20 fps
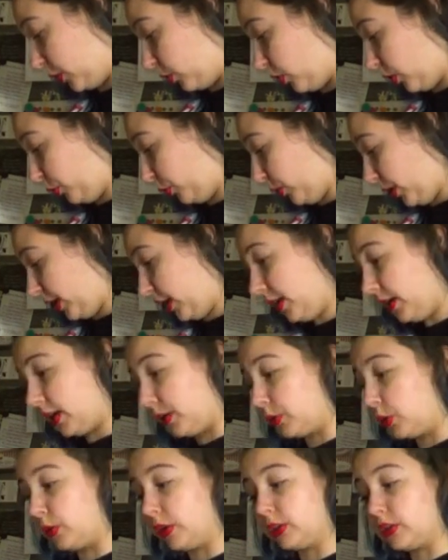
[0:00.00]
incorporated,
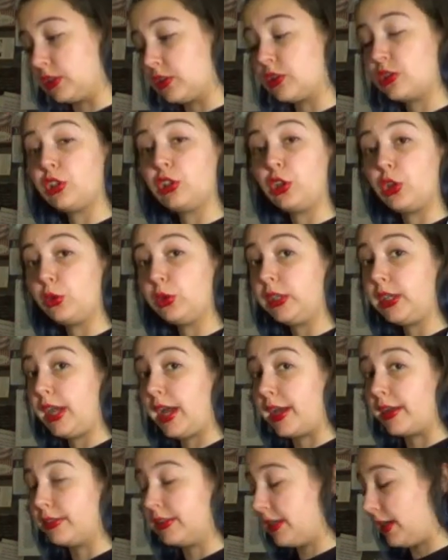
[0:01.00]
I'm going to slowly
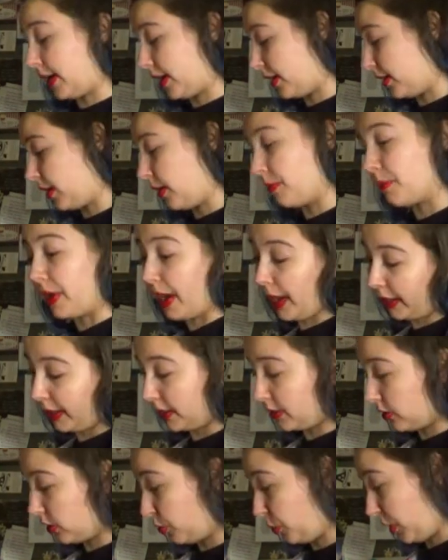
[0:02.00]
add the egg back
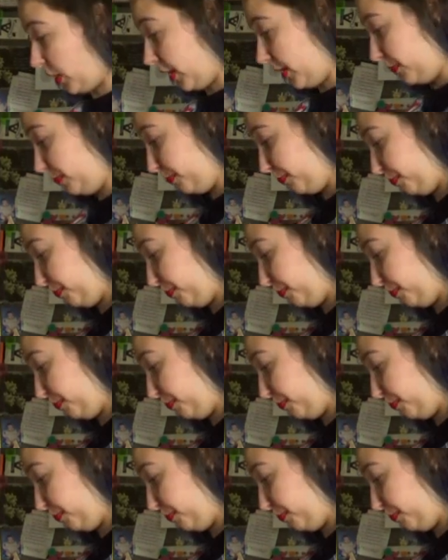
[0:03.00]
into the pot